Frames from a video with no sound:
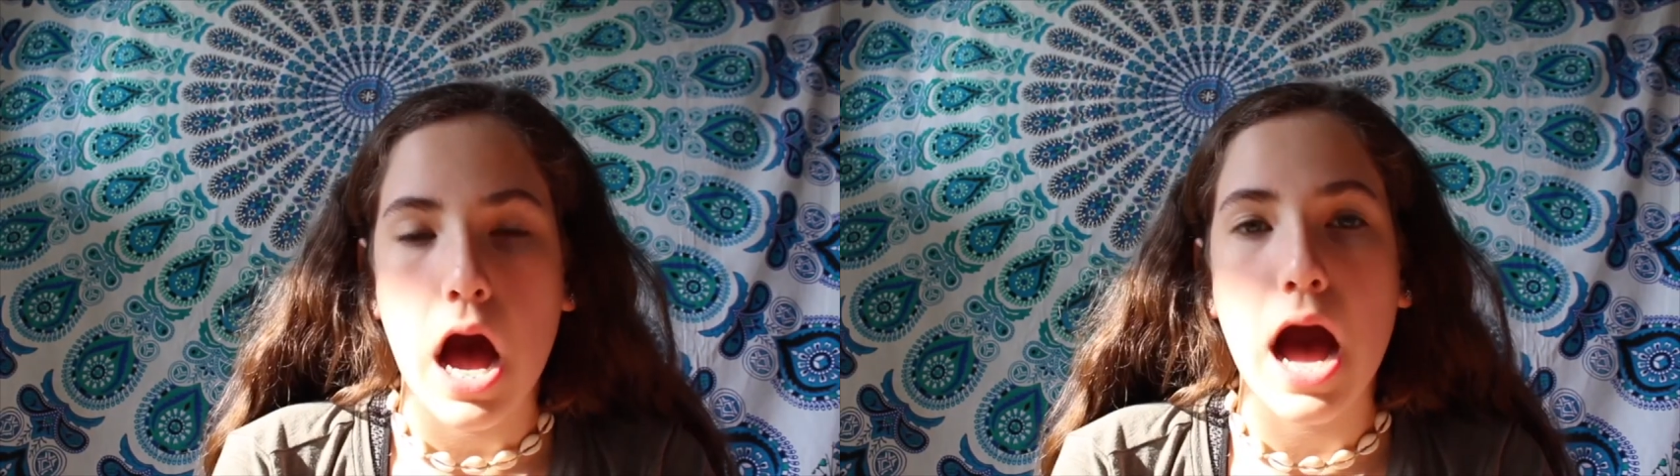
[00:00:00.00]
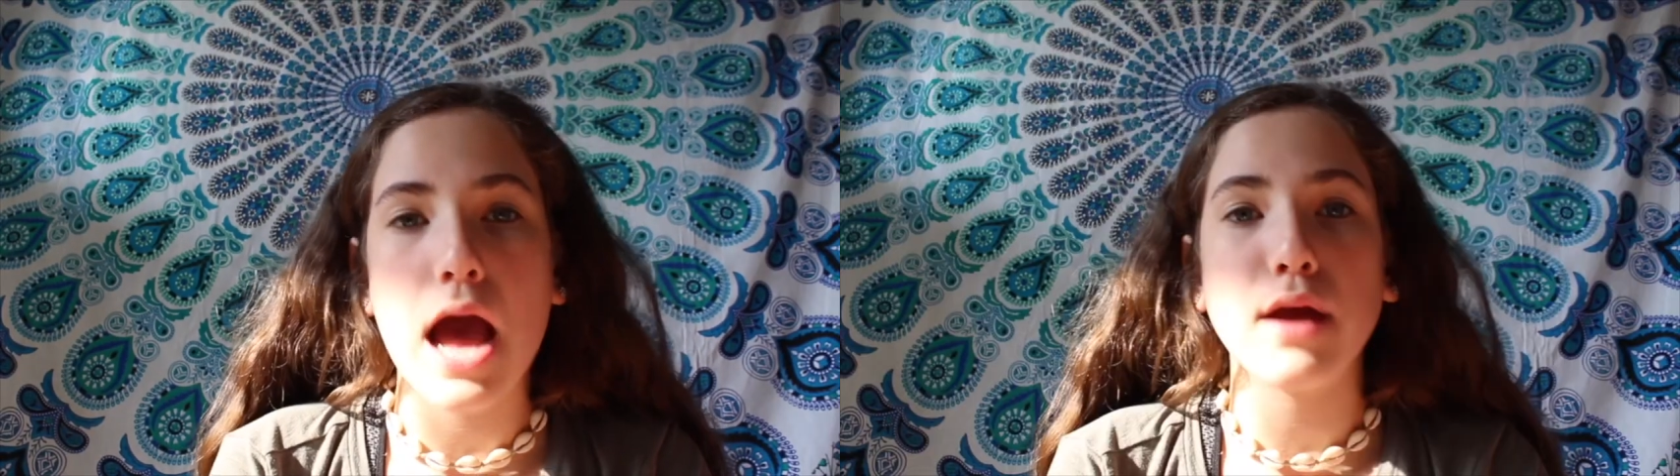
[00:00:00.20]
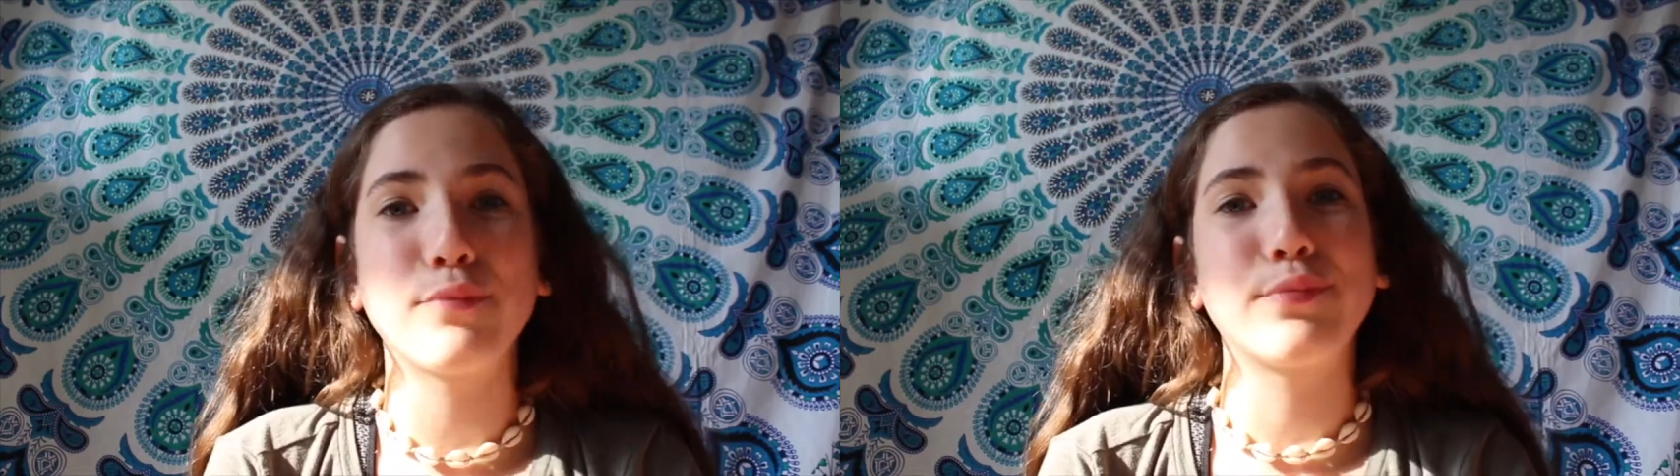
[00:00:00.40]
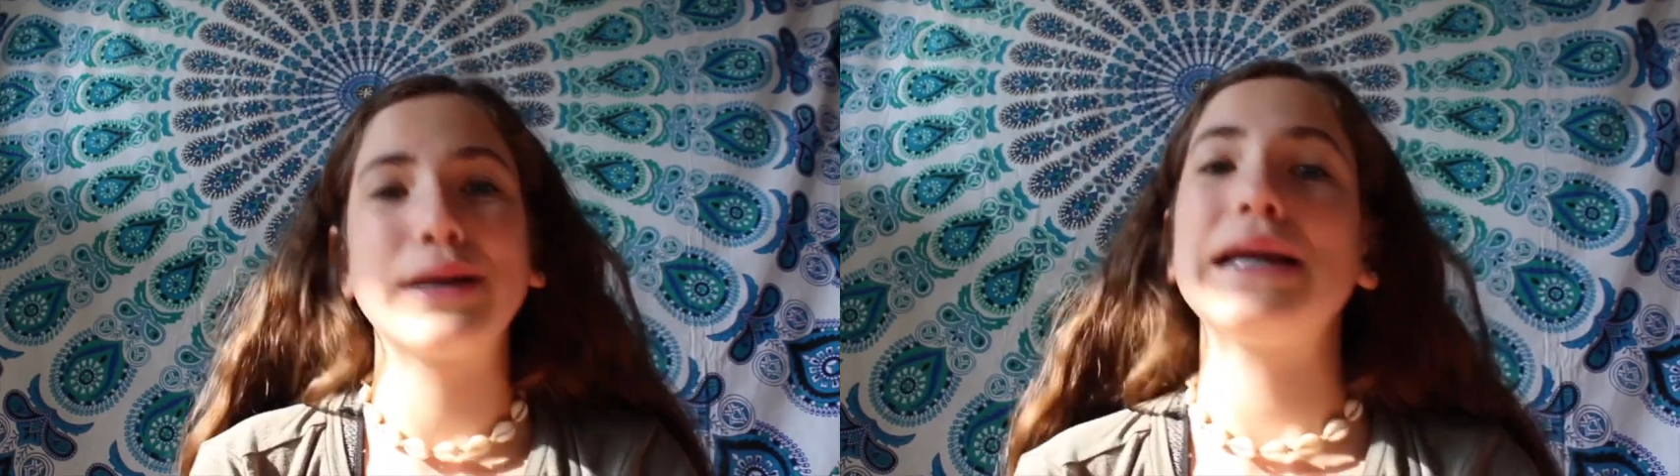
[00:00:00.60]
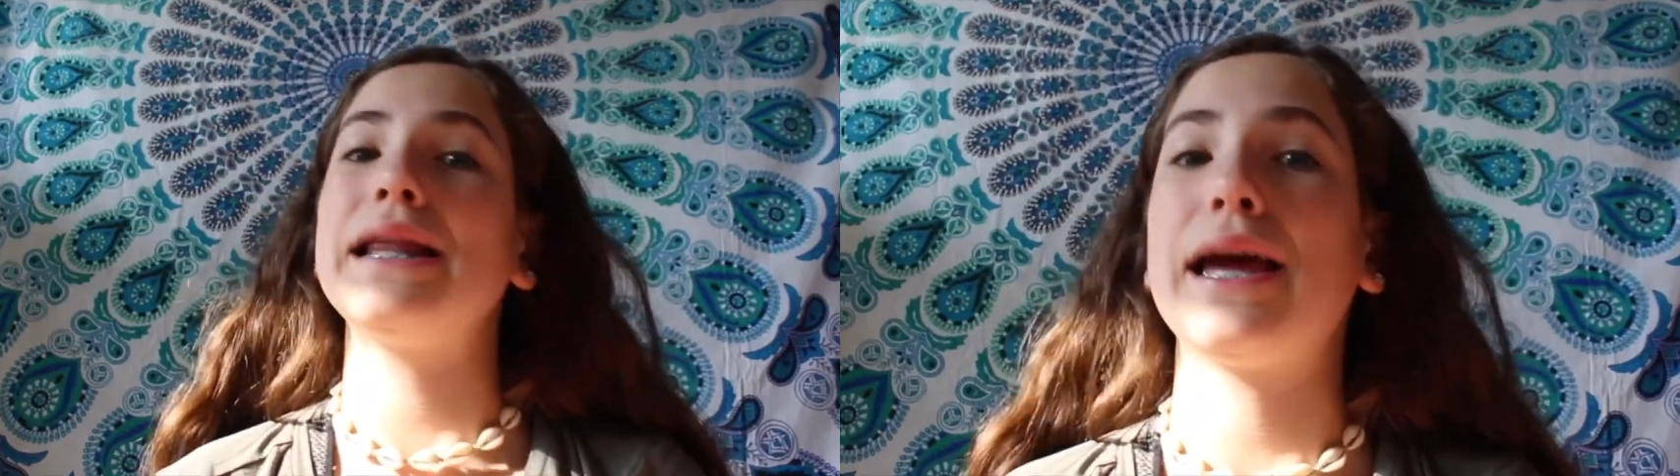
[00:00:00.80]
I
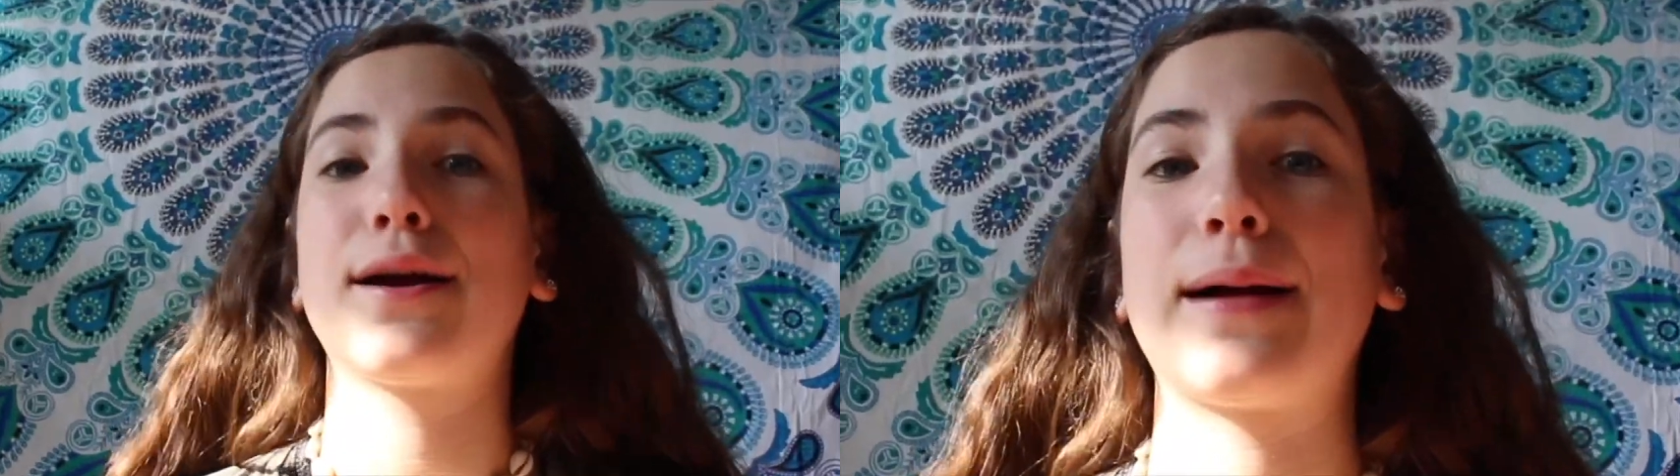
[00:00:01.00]
really like